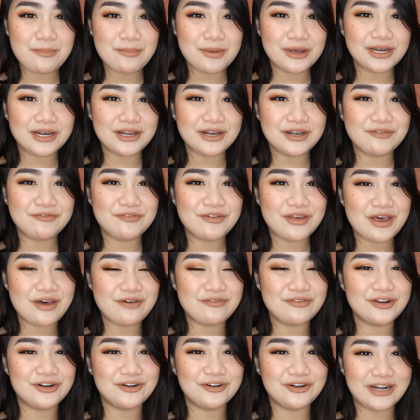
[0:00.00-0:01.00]
button if you
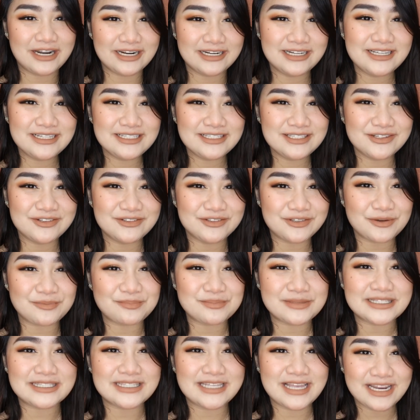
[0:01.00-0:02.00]
haven't already so don't
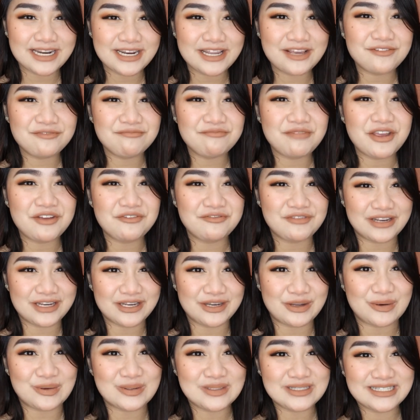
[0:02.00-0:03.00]
miss any of my
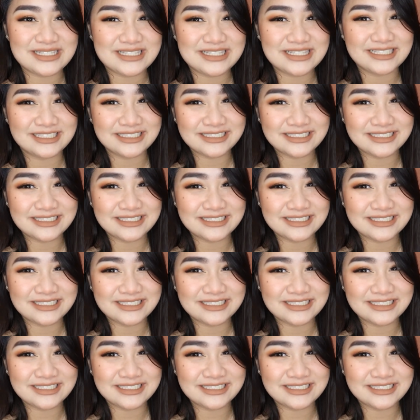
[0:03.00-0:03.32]
videos.